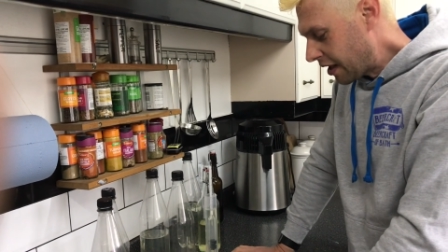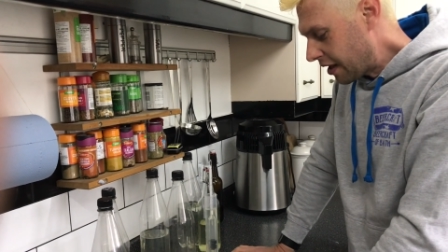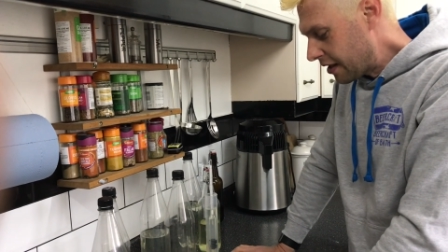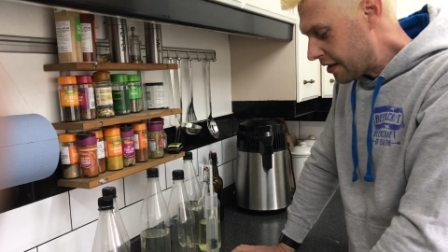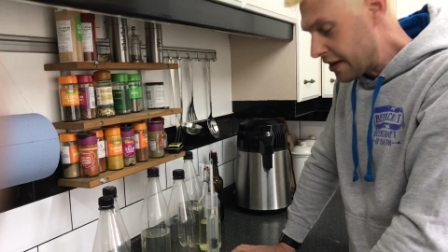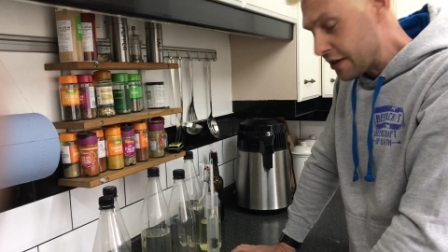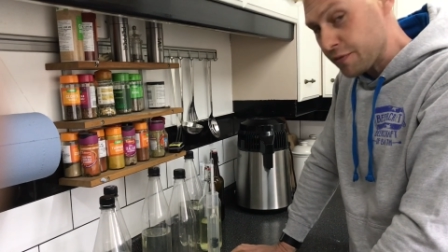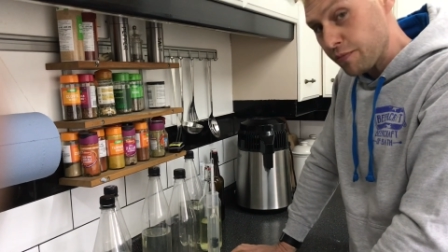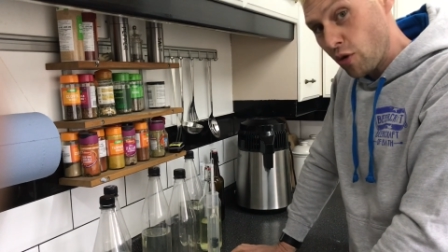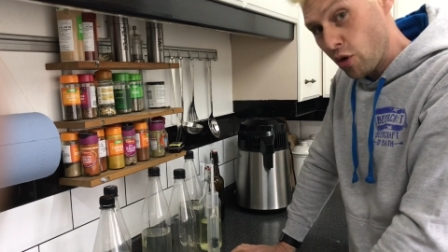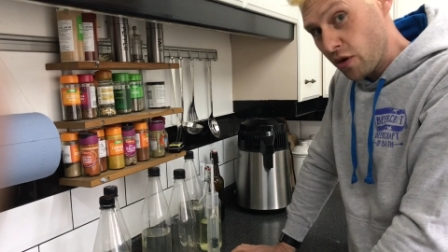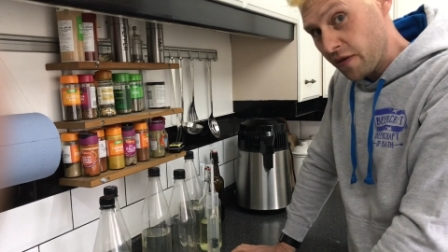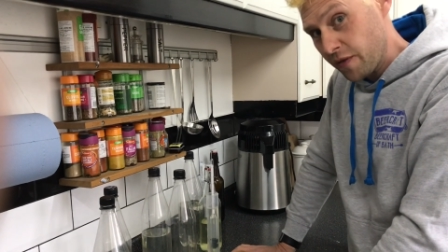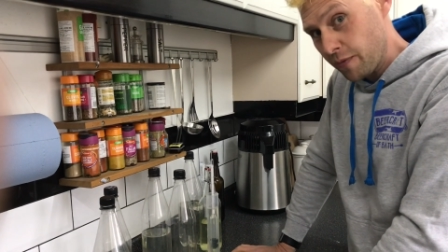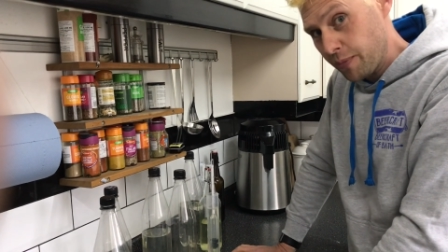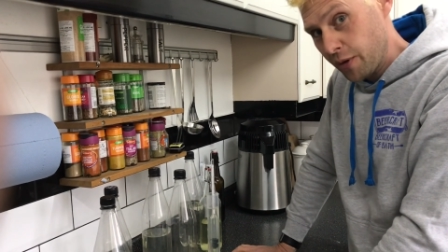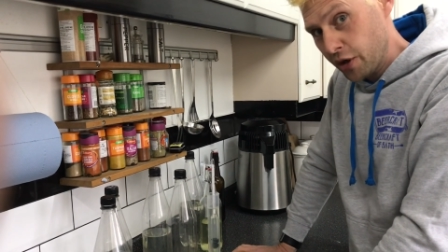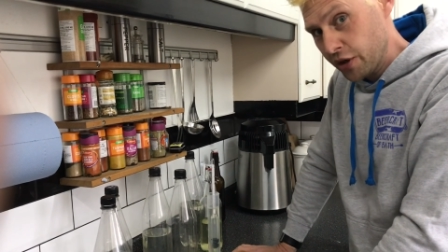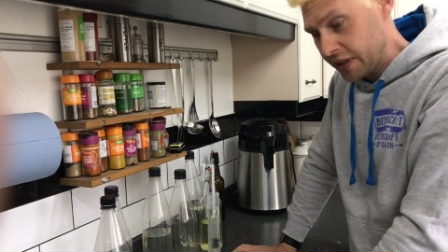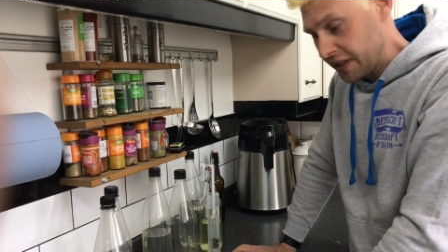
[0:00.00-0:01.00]
there's more of a
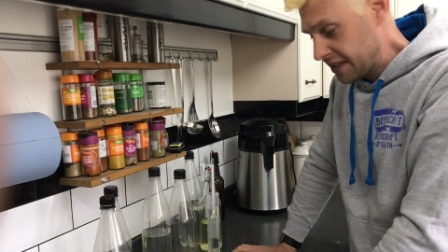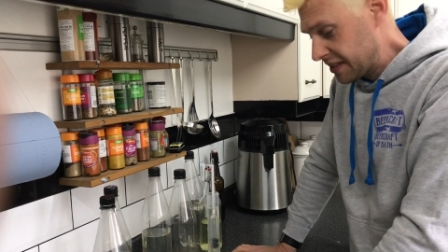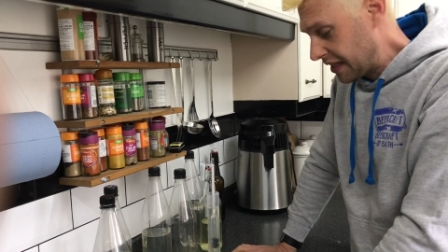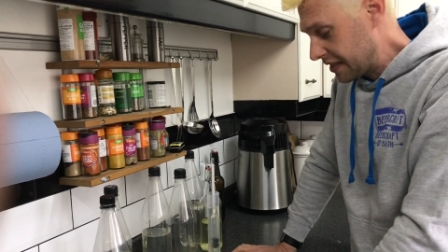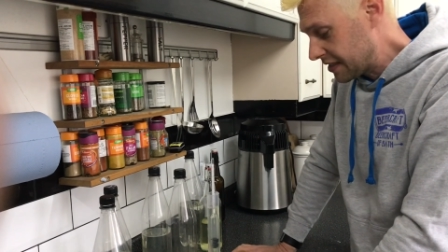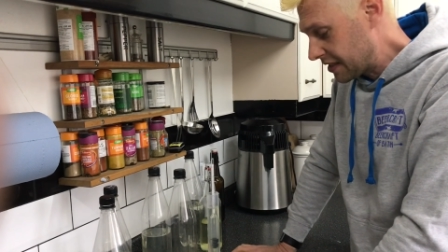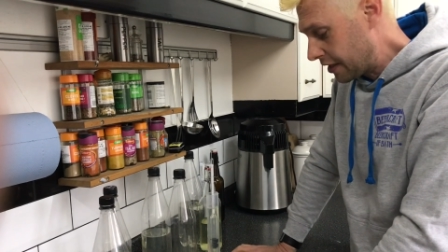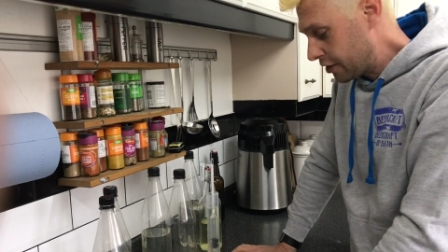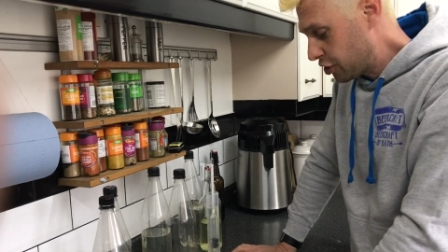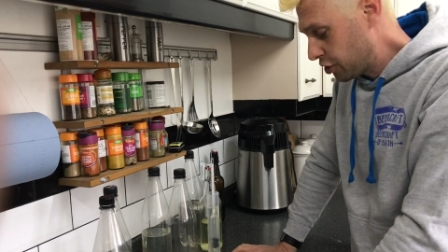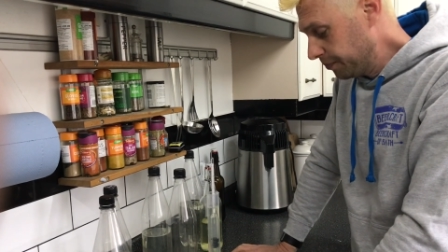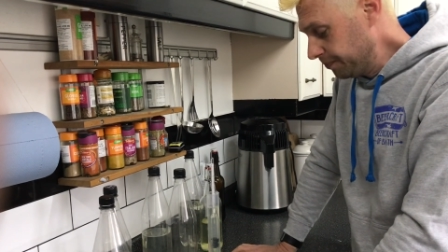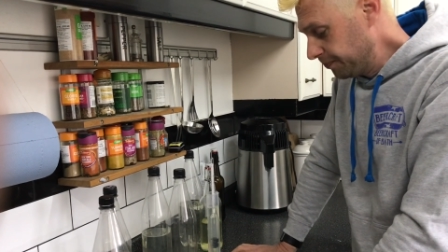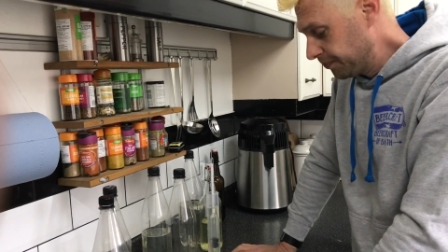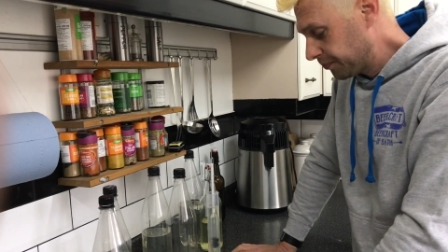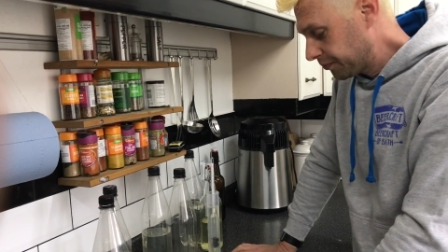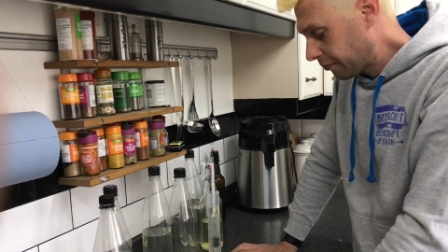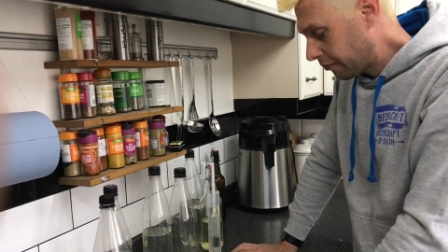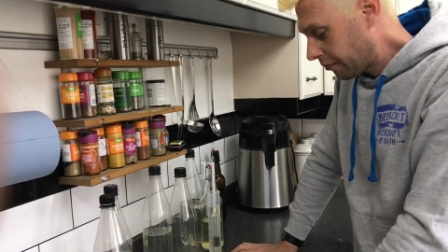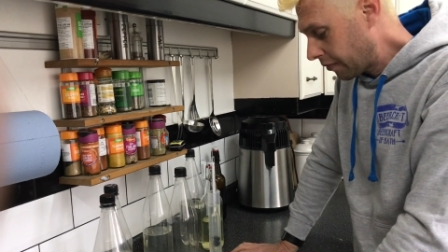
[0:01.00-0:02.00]
burning sensation.
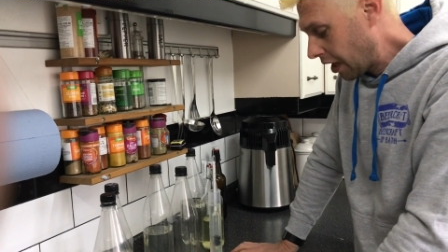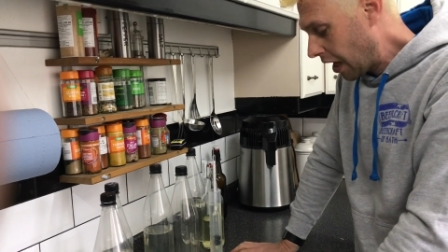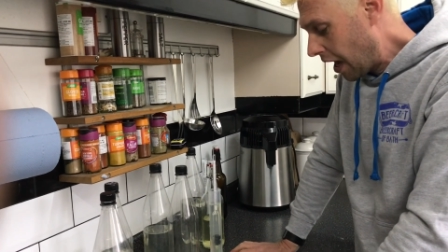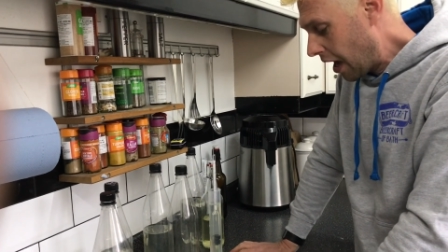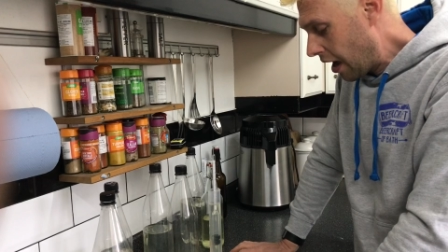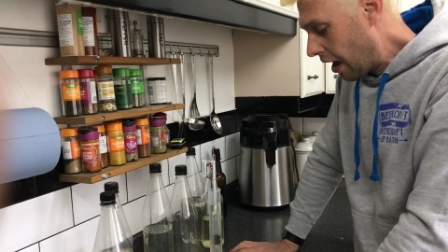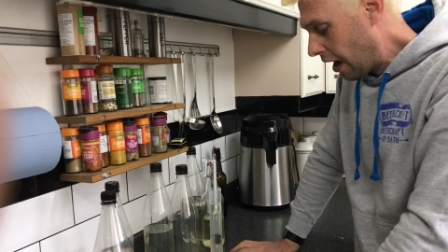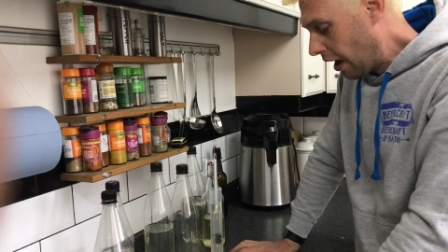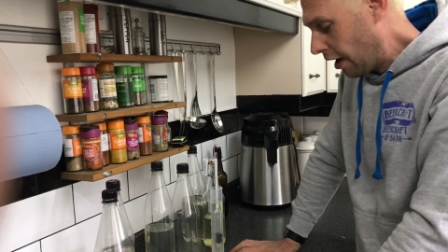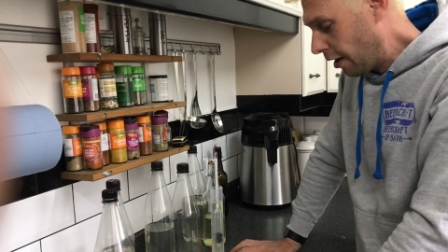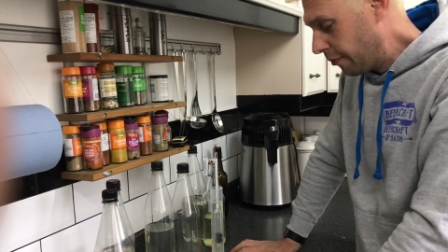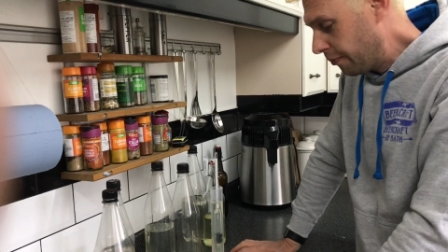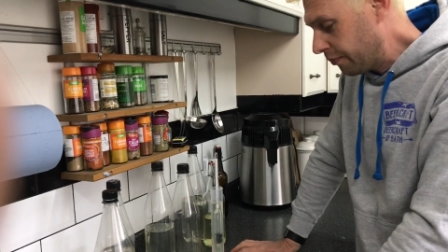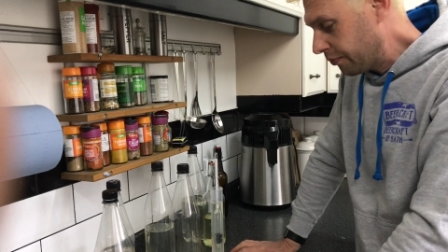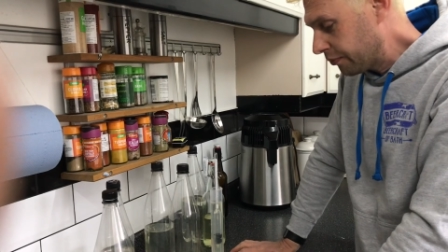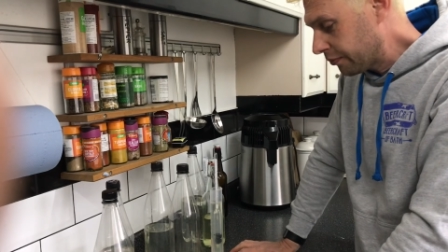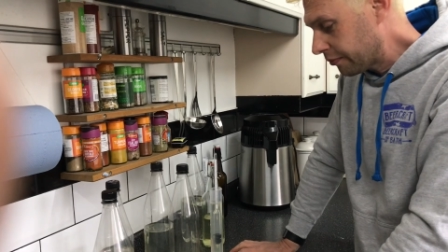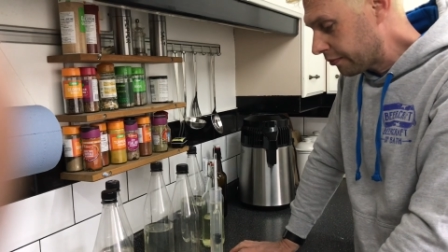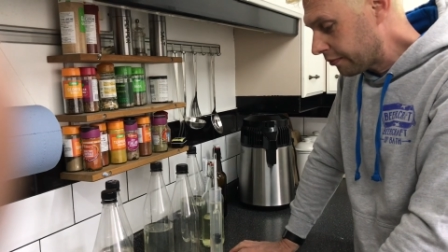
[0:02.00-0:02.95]
Um,